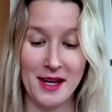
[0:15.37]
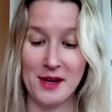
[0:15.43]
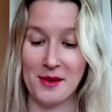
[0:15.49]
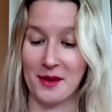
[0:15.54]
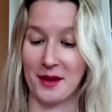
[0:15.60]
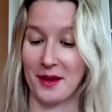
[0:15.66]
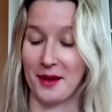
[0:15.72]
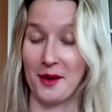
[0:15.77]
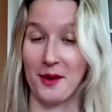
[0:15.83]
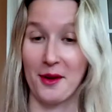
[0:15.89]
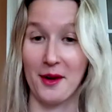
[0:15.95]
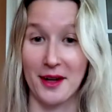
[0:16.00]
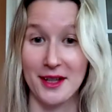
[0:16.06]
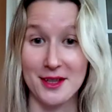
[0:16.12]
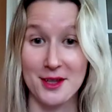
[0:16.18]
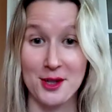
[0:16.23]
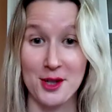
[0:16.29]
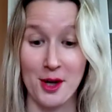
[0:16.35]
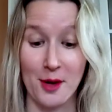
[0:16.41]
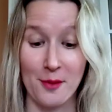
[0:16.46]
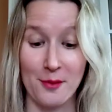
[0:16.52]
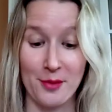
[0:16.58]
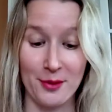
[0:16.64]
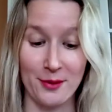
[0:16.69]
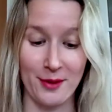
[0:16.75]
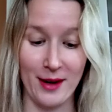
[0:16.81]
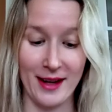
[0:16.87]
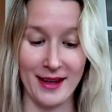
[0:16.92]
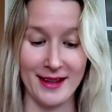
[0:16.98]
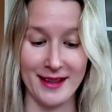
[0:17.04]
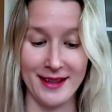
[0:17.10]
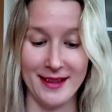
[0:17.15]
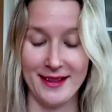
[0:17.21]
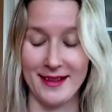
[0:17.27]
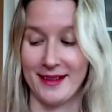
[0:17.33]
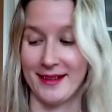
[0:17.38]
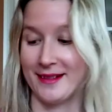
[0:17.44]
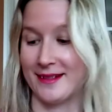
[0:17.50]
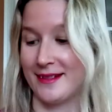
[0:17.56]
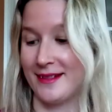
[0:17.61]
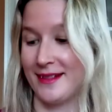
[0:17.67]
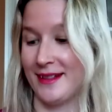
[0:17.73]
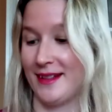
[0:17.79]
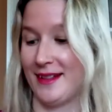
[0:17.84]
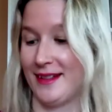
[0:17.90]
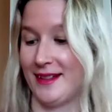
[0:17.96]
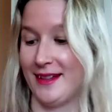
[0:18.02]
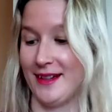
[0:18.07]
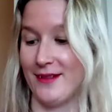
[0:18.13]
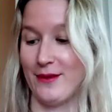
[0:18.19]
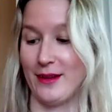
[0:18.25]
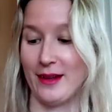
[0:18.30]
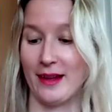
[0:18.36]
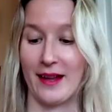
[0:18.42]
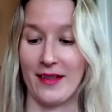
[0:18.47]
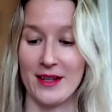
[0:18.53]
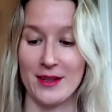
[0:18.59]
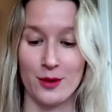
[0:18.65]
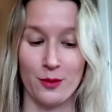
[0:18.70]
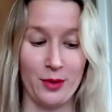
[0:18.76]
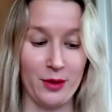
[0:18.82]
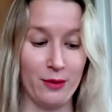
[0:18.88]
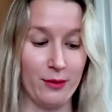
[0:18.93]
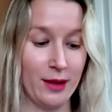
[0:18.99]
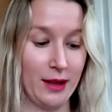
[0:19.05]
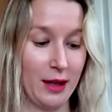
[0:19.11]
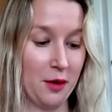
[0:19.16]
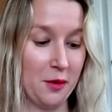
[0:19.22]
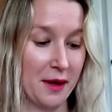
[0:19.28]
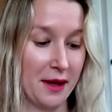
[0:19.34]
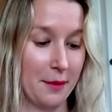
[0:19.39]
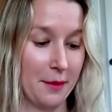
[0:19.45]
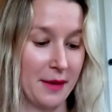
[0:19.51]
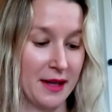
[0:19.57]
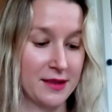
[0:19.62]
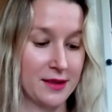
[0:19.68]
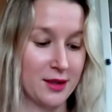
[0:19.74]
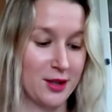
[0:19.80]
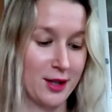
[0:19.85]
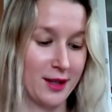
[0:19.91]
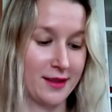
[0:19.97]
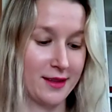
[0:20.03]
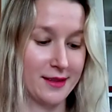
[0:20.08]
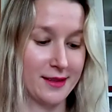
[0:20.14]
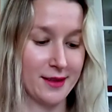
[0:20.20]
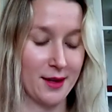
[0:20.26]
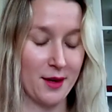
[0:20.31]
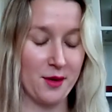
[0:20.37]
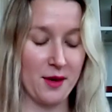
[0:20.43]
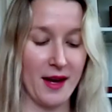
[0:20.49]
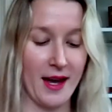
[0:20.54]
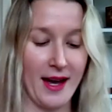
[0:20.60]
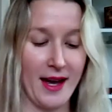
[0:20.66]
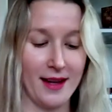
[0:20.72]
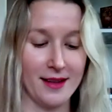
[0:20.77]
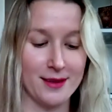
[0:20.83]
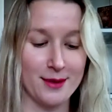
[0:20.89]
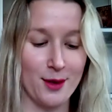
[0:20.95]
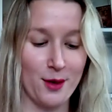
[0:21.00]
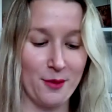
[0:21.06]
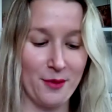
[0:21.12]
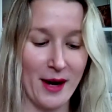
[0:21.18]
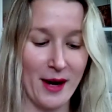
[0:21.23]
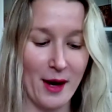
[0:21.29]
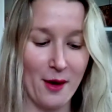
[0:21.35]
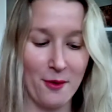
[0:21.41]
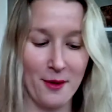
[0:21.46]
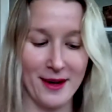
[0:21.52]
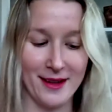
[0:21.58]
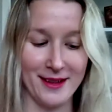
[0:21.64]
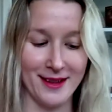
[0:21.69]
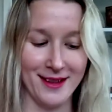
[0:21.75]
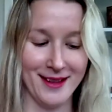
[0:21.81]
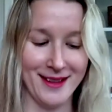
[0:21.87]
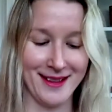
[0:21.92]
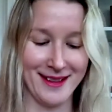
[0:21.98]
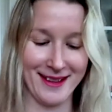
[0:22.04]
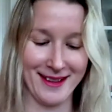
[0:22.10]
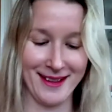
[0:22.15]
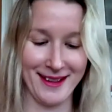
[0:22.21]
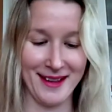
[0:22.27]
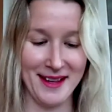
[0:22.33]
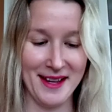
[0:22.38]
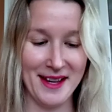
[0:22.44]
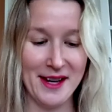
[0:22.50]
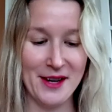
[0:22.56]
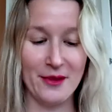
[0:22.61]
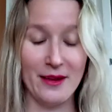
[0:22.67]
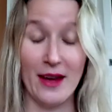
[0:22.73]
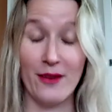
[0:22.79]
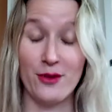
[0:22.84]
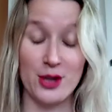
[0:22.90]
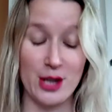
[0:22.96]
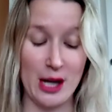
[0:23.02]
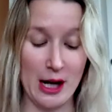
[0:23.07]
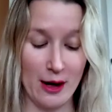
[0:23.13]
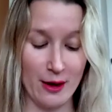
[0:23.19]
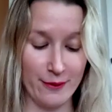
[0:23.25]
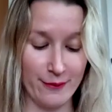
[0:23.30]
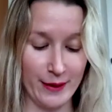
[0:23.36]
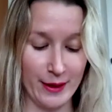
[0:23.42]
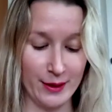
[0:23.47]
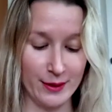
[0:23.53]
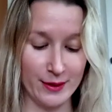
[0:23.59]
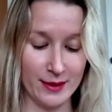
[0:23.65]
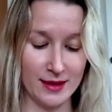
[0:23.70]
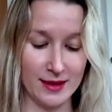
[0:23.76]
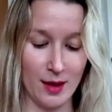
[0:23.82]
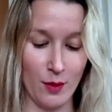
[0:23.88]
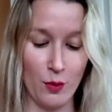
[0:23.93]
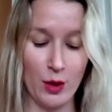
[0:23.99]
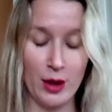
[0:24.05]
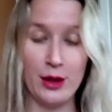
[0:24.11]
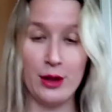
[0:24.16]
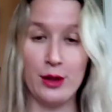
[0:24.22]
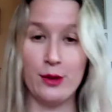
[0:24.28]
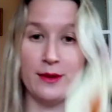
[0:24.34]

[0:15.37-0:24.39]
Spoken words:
We're going to go ahead and jump right in. I feel like these will be really quick messages. Okay, so pile 1. We have chair filled. Someone new